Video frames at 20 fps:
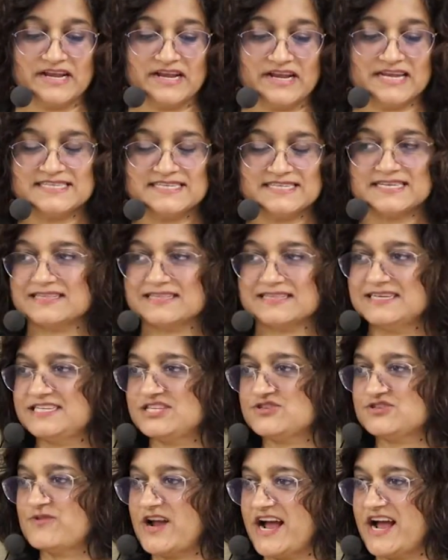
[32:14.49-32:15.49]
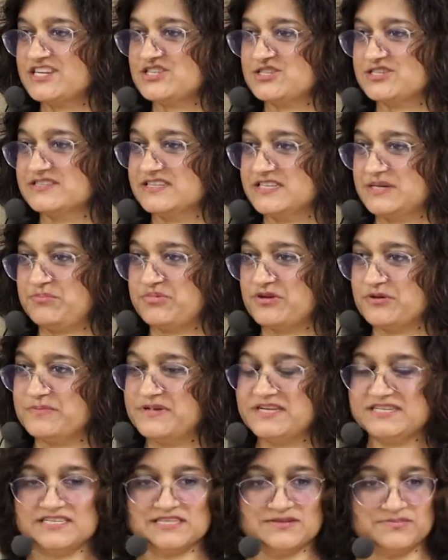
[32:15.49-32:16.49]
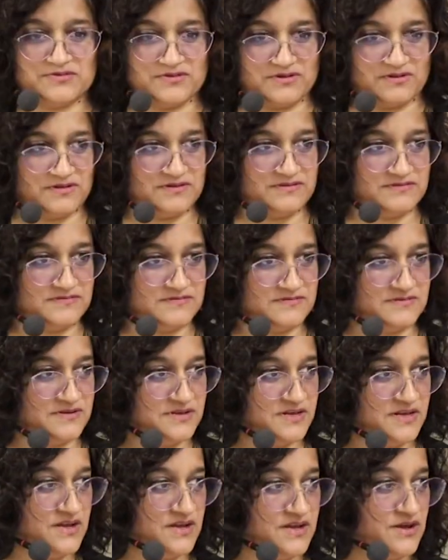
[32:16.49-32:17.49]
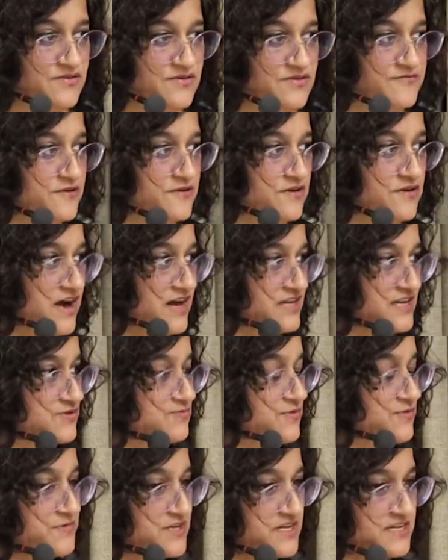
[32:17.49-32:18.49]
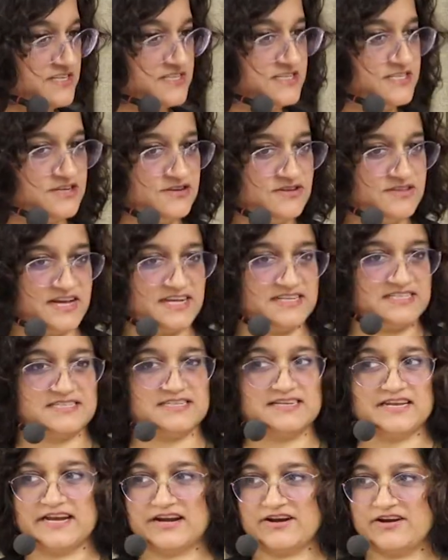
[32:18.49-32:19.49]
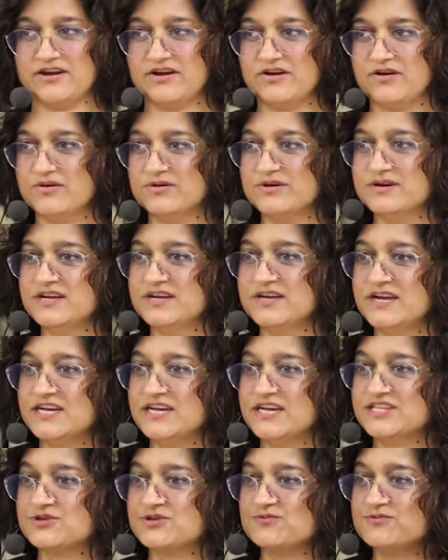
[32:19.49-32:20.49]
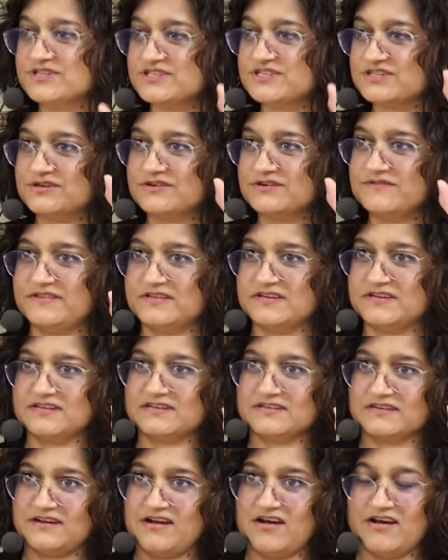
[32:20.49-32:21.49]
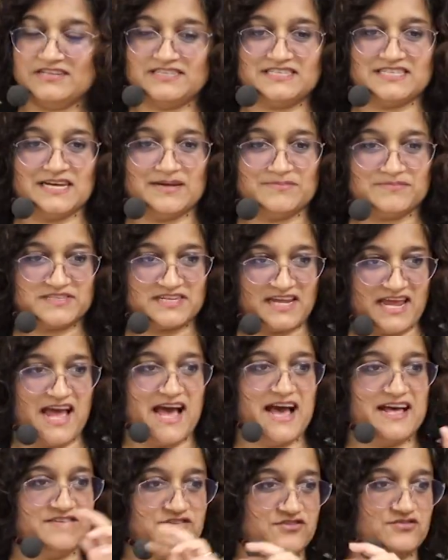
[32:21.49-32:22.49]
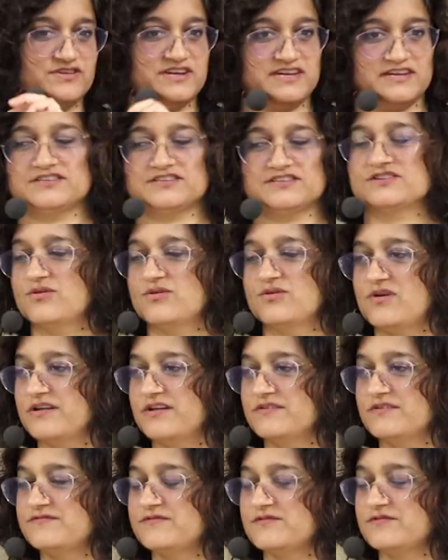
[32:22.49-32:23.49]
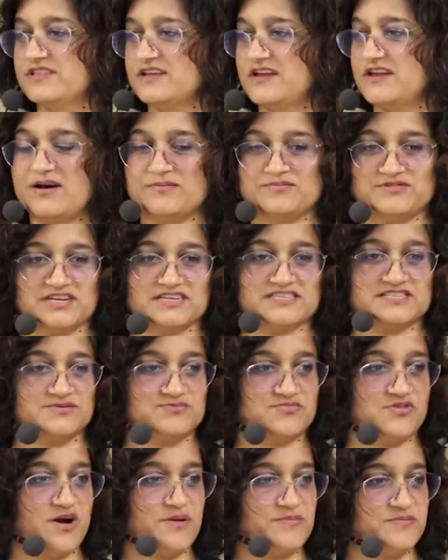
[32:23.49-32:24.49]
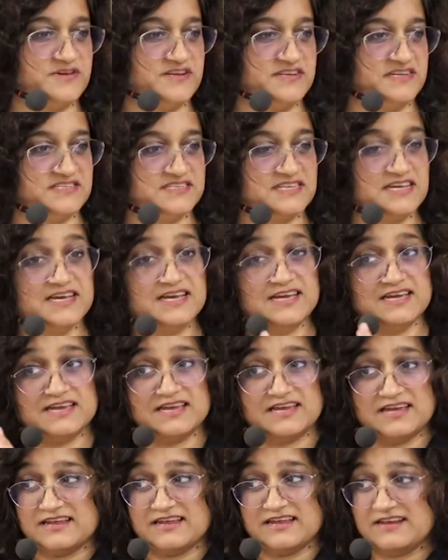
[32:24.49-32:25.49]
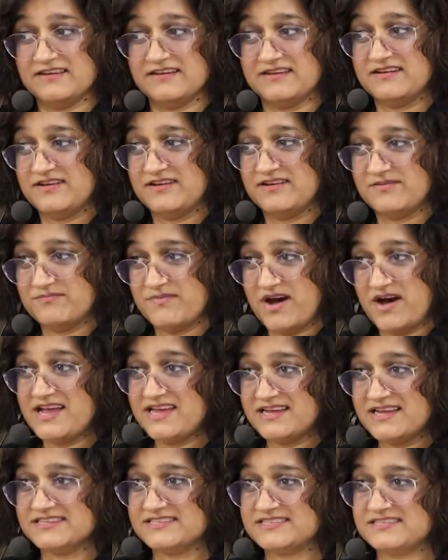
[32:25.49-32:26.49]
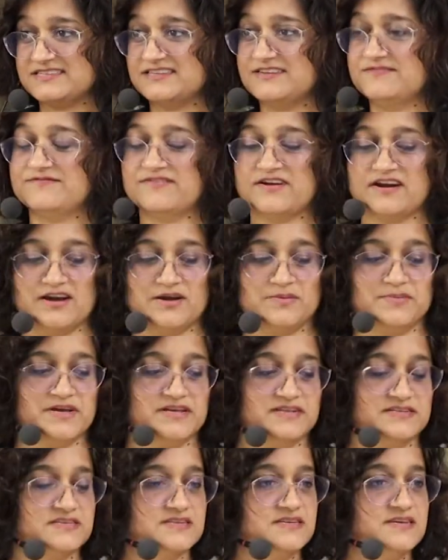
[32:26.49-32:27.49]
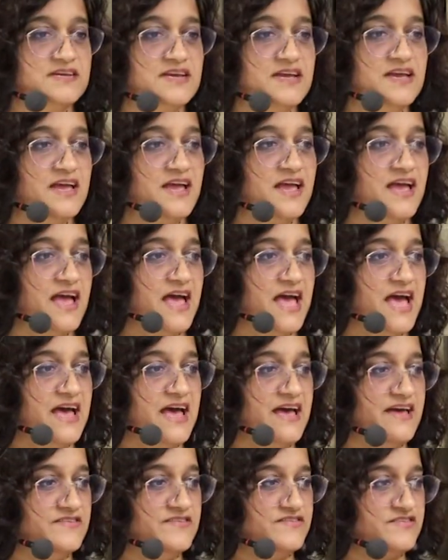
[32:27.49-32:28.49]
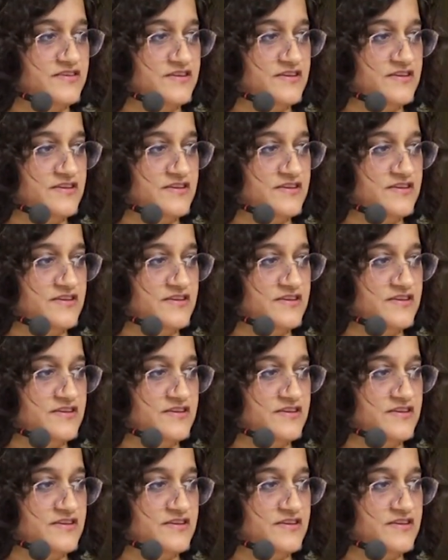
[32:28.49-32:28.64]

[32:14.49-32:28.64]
It's at least rationally permissible for us when we consider that scenario to reserve the concepts cat, tree, and so on for the objects and properties in Maya's environment, and